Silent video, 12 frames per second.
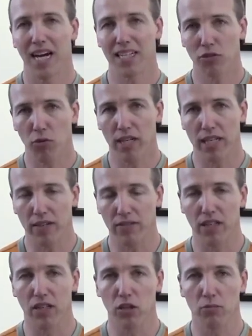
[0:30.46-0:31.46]
I just wanted to give
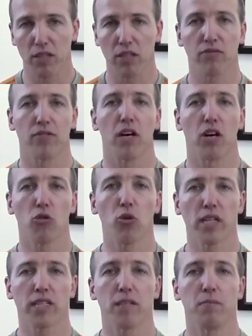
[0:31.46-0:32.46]
you a little bit of a
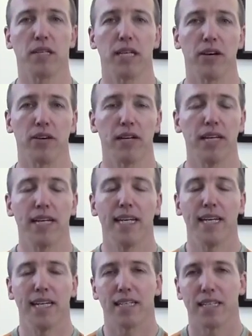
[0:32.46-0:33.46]
quick tip here
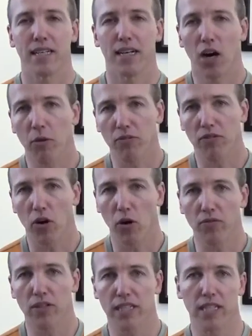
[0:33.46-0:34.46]
to help
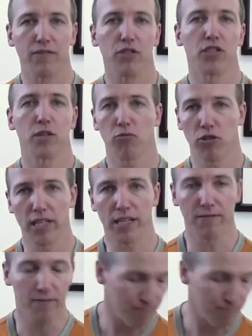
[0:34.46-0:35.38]
hopefully give you some relief.